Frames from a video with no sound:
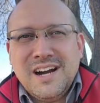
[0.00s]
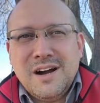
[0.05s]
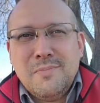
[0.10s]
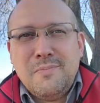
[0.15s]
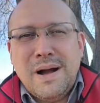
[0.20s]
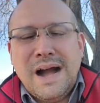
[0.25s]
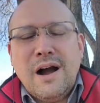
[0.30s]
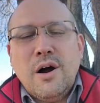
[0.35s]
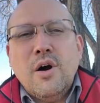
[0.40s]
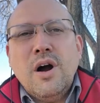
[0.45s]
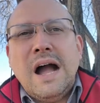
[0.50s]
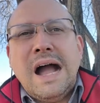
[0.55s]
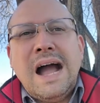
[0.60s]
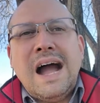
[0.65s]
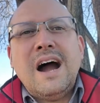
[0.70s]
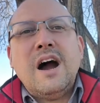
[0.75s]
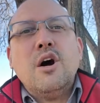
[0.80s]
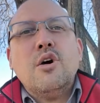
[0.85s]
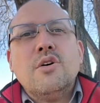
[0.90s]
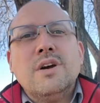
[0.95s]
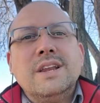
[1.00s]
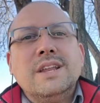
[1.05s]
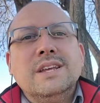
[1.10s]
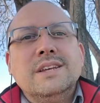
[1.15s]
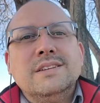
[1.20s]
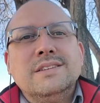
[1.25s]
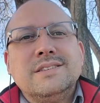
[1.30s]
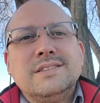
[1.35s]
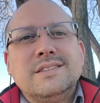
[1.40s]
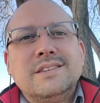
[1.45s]
about how it
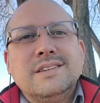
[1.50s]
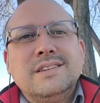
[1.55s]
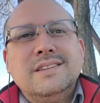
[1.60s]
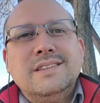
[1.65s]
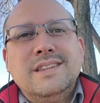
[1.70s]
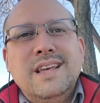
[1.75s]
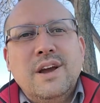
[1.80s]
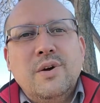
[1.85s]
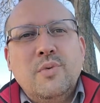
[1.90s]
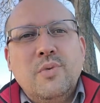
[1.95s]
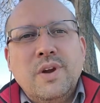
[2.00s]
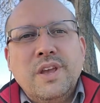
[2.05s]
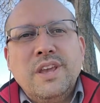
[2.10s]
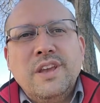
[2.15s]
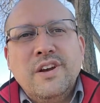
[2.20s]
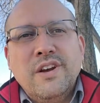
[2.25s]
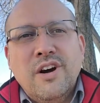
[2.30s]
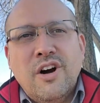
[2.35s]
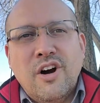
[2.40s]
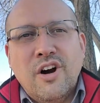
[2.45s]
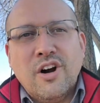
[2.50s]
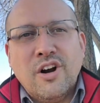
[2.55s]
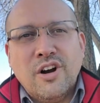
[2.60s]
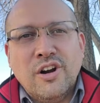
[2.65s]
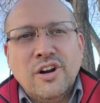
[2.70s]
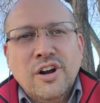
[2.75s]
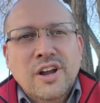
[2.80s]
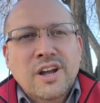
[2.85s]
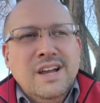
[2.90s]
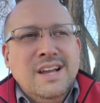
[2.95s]
is that we
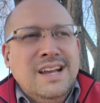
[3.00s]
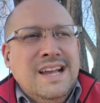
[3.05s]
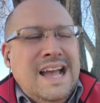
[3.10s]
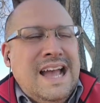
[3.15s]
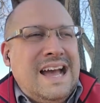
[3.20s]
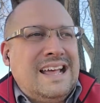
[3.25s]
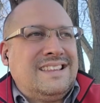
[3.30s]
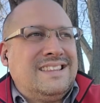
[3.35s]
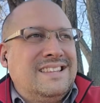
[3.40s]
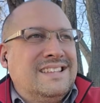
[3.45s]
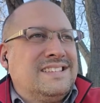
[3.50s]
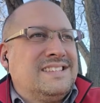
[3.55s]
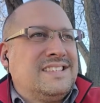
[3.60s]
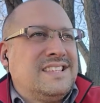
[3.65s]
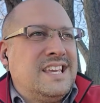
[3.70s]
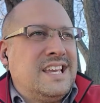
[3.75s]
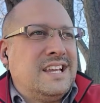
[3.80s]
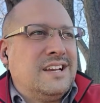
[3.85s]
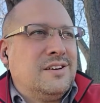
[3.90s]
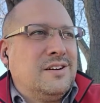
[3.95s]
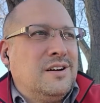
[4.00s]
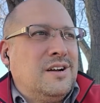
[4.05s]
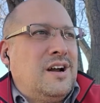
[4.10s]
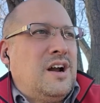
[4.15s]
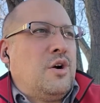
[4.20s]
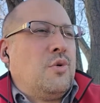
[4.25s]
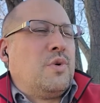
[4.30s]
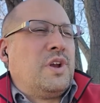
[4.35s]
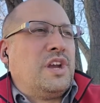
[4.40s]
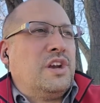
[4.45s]
are at this thing.
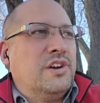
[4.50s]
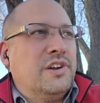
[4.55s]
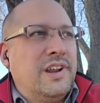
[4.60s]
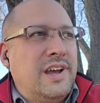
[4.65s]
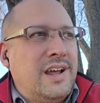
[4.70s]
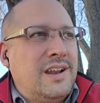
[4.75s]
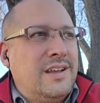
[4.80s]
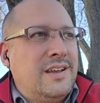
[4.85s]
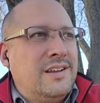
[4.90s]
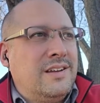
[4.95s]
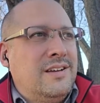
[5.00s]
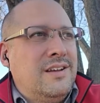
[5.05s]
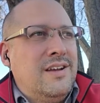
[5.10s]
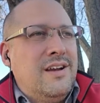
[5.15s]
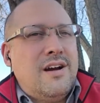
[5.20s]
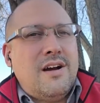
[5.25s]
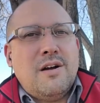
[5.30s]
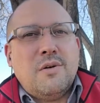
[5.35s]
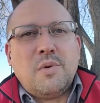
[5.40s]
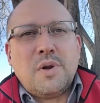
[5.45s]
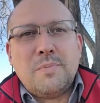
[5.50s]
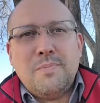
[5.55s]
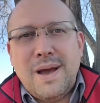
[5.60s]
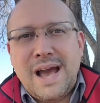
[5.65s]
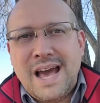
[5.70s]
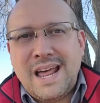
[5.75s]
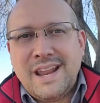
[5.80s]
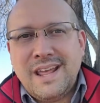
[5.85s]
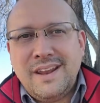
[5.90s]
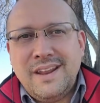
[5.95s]
Are we good at it? Are we
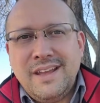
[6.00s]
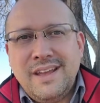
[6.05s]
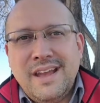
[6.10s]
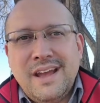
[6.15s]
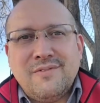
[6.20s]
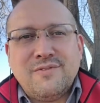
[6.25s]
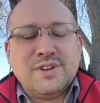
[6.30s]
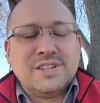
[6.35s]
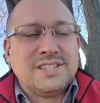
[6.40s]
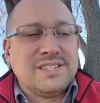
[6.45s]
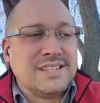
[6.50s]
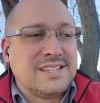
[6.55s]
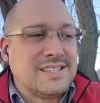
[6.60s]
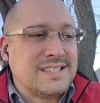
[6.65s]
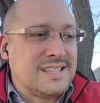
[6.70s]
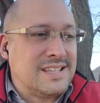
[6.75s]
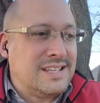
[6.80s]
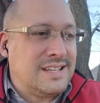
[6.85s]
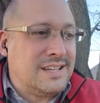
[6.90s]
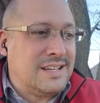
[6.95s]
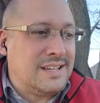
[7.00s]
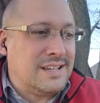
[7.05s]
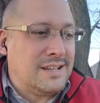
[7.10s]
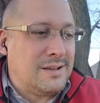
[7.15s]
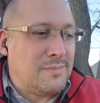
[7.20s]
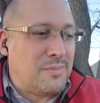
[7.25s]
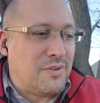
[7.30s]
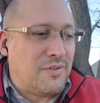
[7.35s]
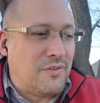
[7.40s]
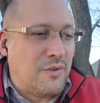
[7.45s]
bad at it? Have we succeeded at
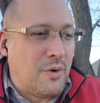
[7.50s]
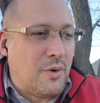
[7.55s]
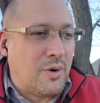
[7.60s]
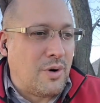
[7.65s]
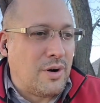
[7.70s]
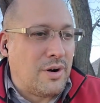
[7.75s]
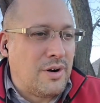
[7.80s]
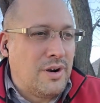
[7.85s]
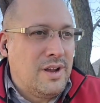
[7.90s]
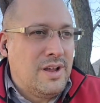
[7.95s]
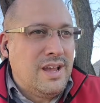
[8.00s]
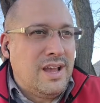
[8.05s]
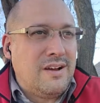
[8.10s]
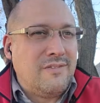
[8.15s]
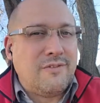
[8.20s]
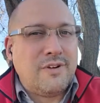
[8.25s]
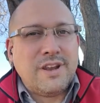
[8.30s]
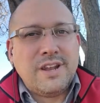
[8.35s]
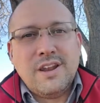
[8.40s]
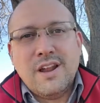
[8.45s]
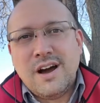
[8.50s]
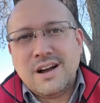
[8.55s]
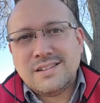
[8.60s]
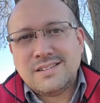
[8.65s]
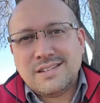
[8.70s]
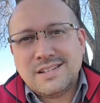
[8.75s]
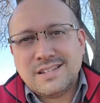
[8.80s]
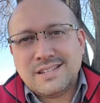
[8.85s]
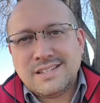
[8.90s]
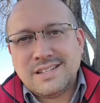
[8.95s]
it before? Have we not
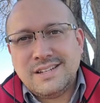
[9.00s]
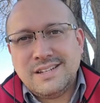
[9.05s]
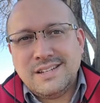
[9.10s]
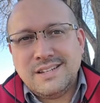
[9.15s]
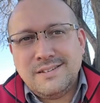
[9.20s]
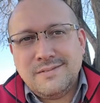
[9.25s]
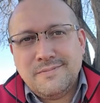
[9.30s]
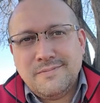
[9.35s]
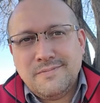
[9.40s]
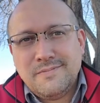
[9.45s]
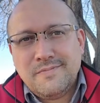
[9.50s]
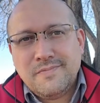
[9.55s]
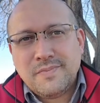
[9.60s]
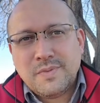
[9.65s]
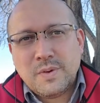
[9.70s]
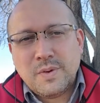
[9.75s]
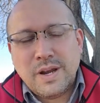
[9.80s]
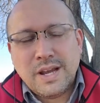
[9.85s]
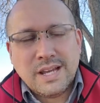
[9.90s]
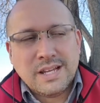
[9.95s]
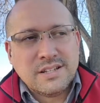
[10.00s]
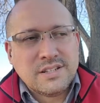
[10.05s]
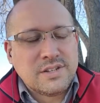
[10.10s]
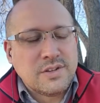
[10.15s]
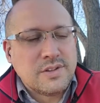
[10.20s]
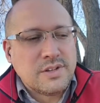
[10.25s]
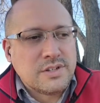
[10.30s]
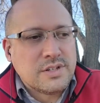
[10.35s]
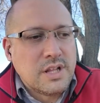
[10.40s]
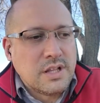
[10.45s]
succeeded? Right? And
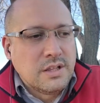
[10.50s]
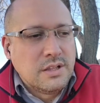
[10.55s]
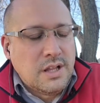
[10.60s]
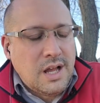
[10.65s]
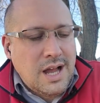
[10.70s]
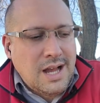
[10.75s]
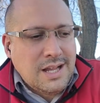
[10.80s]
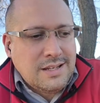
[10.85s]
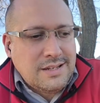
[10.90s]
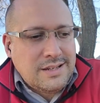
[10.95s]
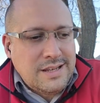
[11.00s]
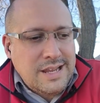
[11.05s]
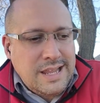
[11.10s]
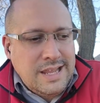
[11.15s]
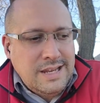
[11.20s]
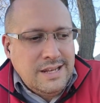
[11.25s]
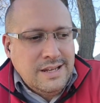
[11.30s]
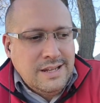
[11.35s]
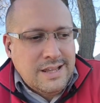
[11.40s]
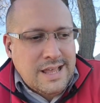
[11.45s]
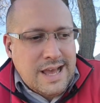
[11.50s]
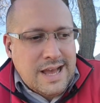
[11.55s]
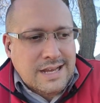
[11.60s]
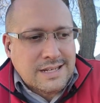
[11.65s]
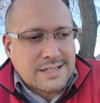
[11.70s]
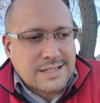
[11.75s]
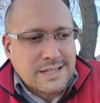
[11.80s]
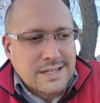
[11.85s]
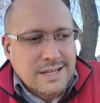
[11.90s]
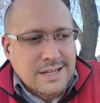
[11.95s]
so there's a lot in that